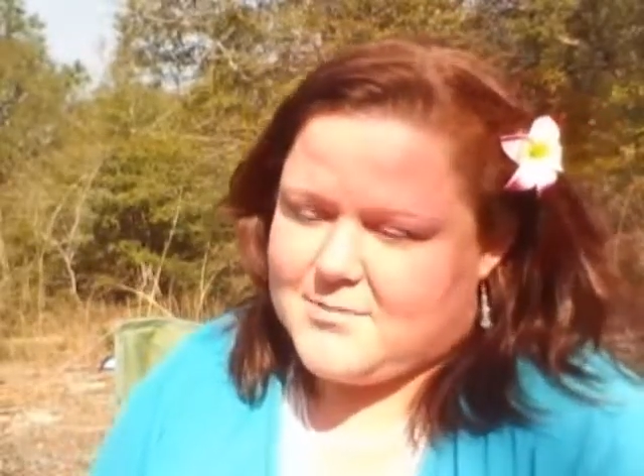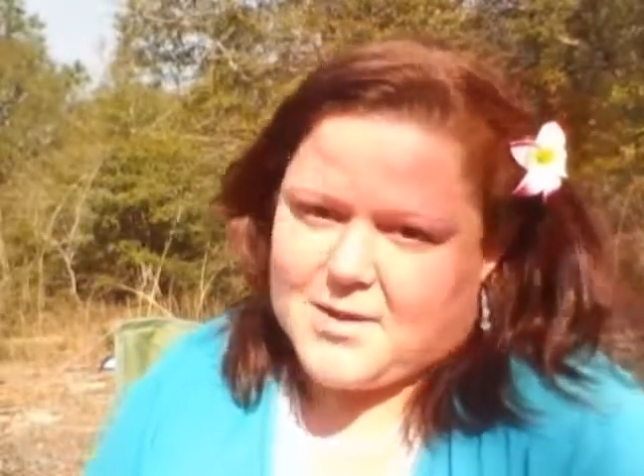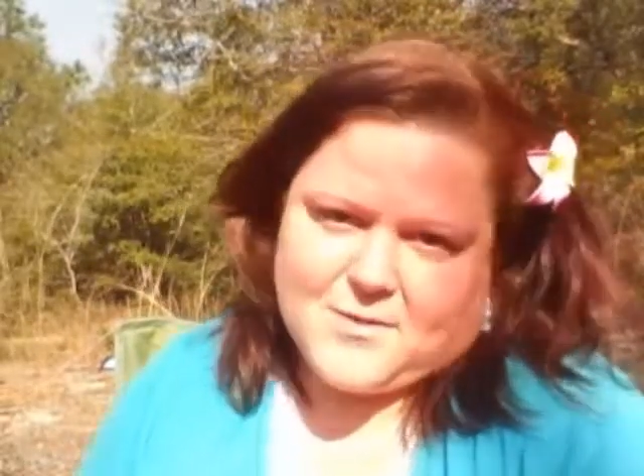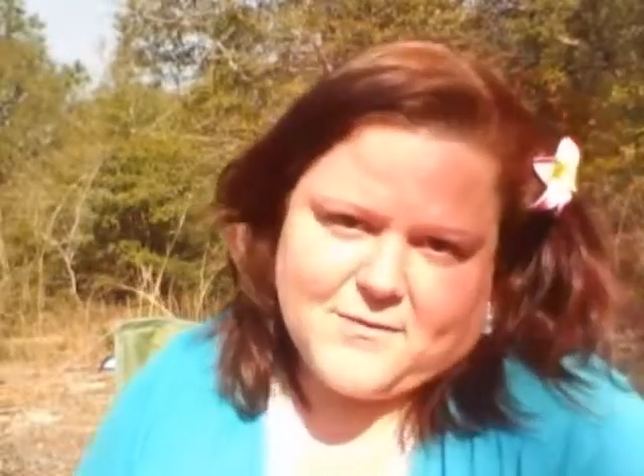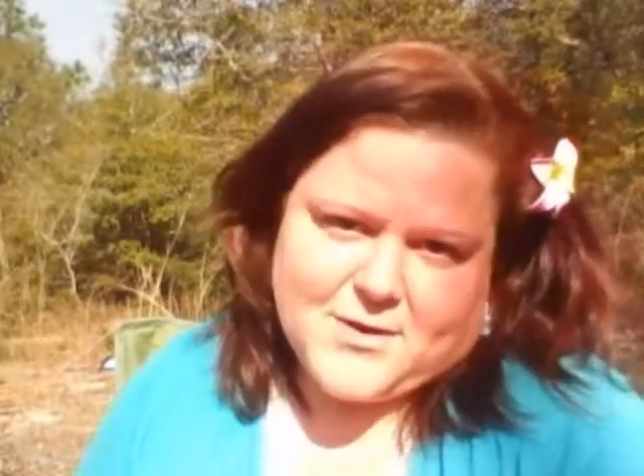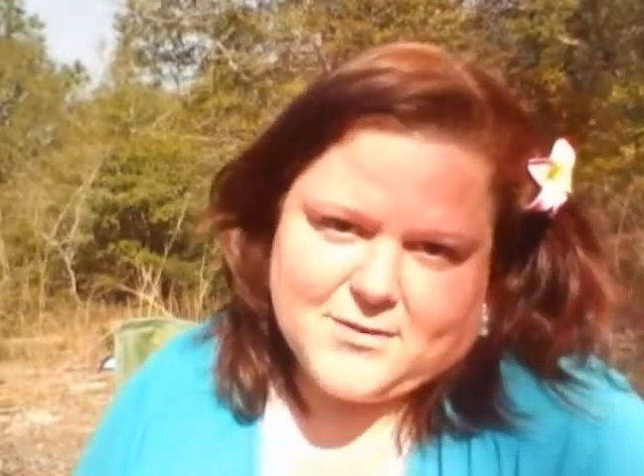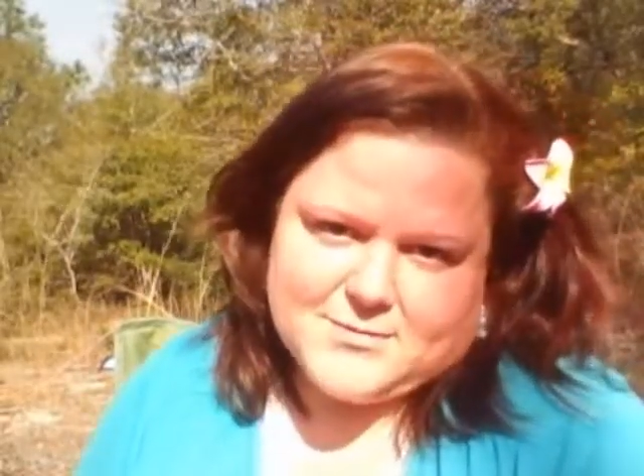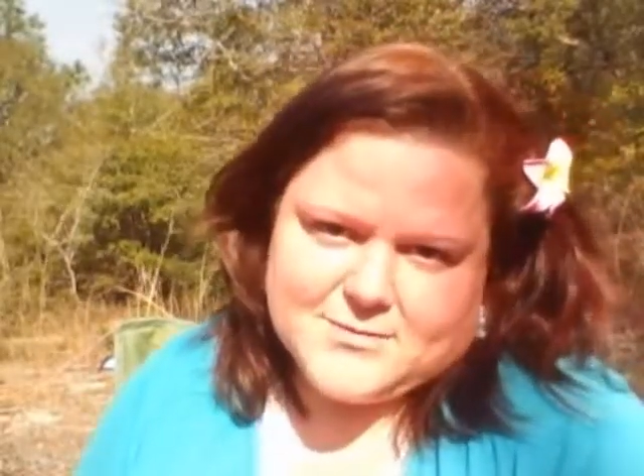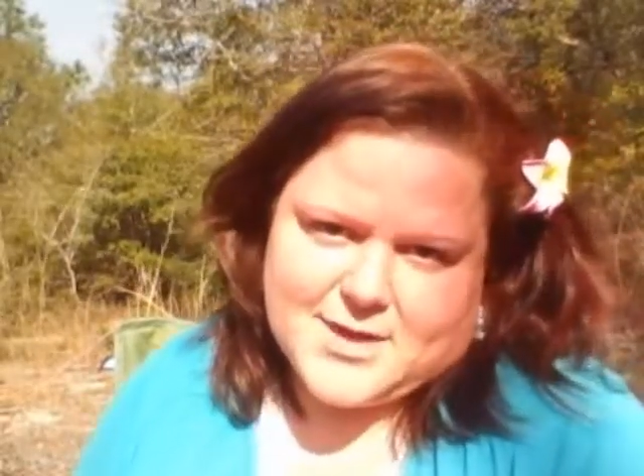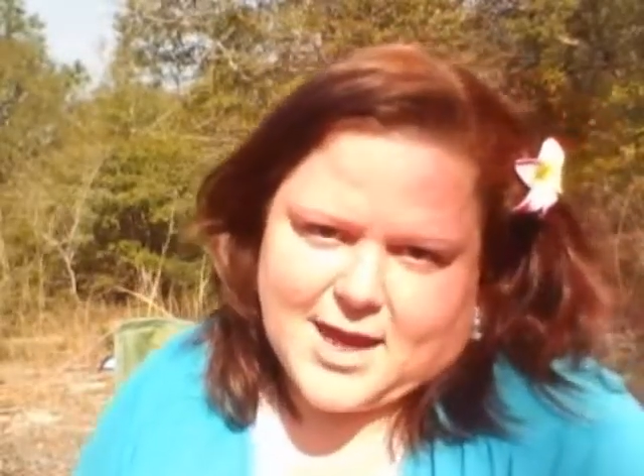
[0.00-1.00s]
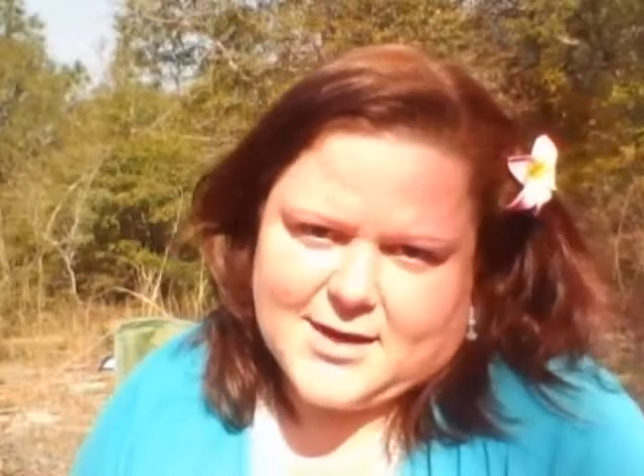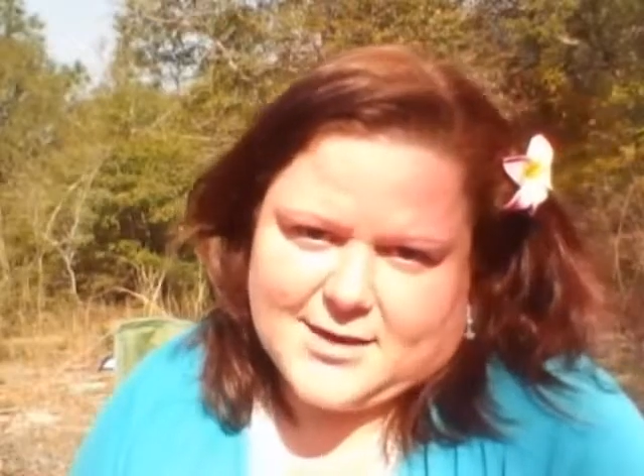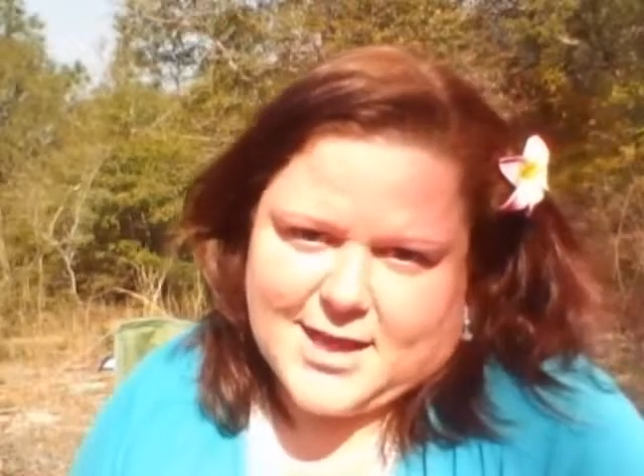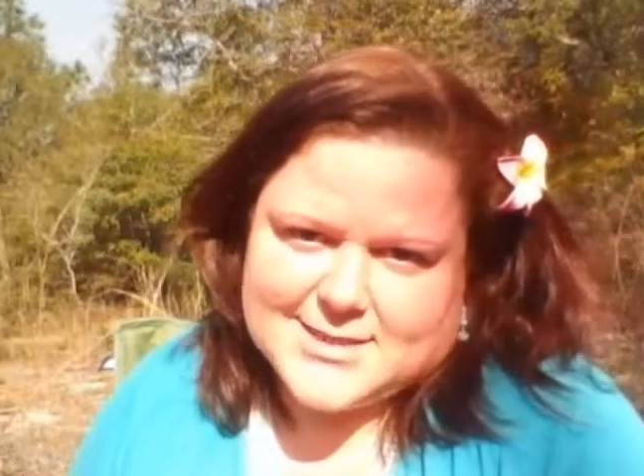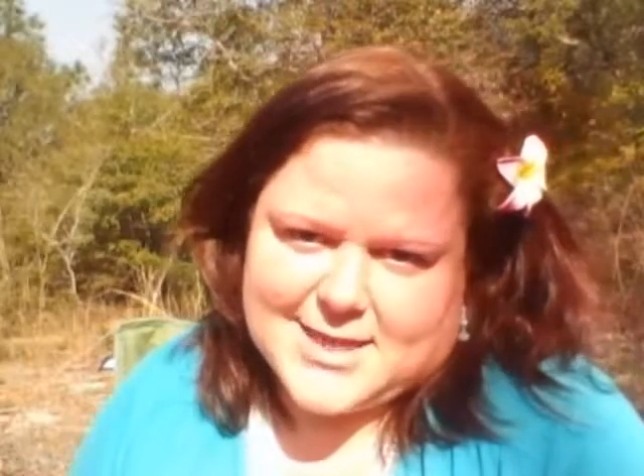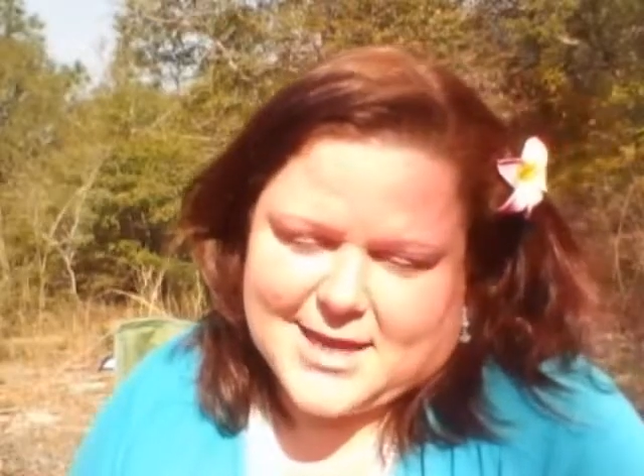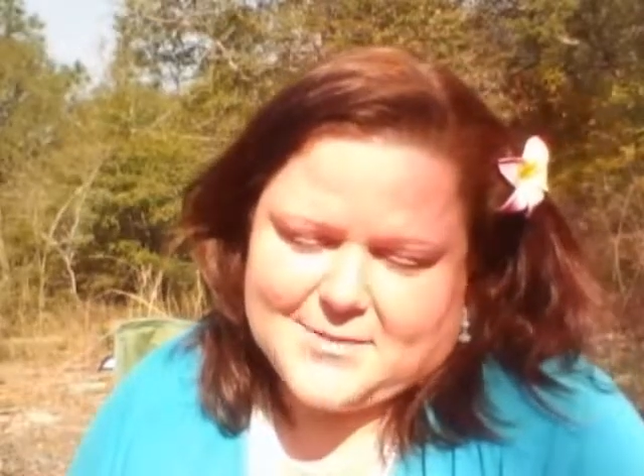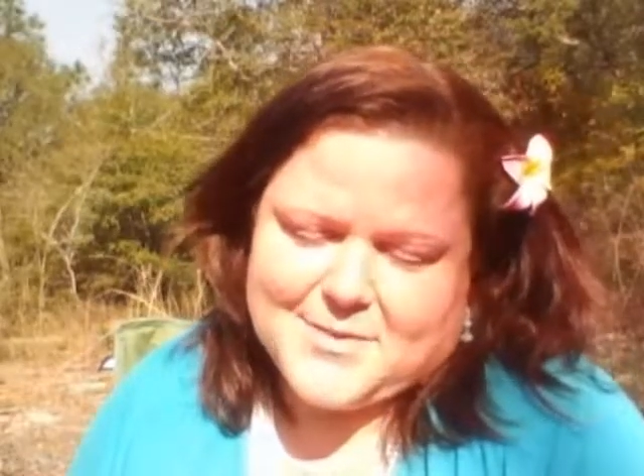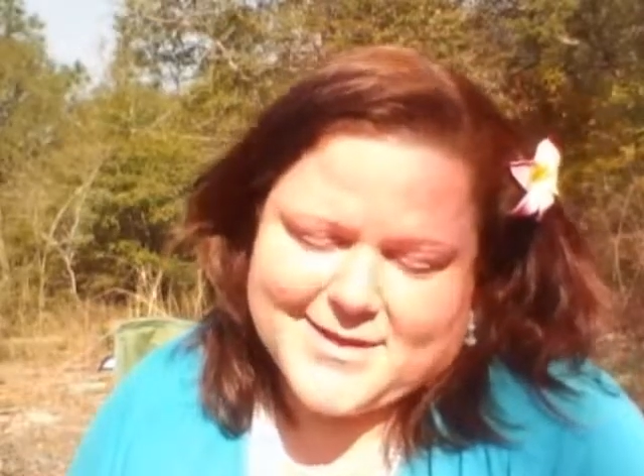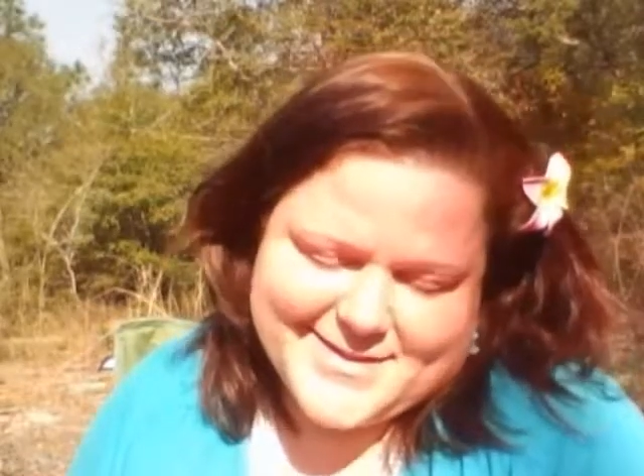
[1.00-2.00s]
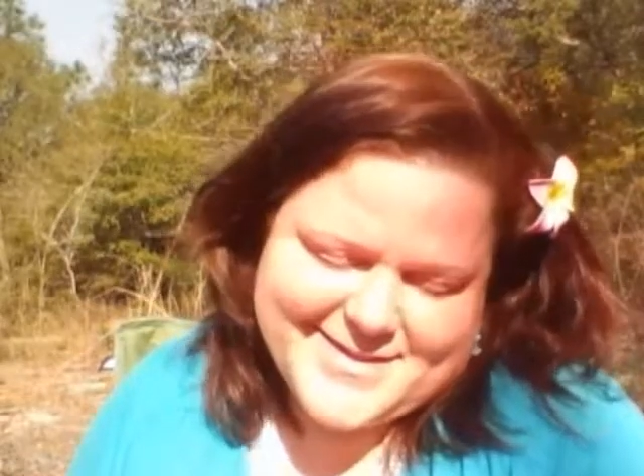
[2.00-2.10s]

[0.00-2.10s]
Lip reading: and made me feel kind of less than.